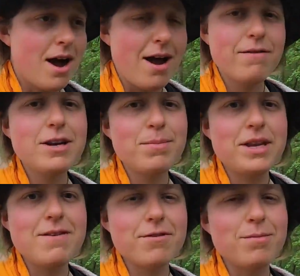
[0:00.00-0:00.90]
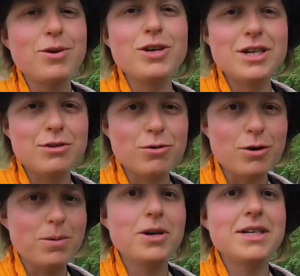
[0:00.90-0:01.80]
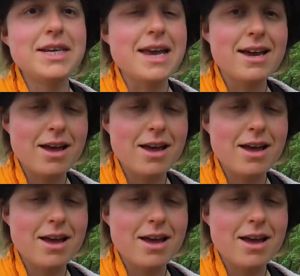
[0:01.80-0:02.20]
I really believe in immunity through community.